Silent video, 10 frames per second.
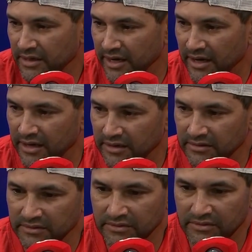Uh,
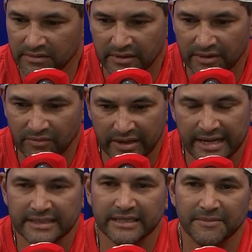and what
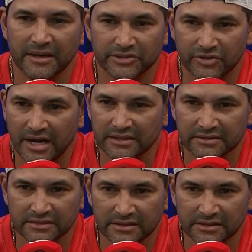can I say about Stras?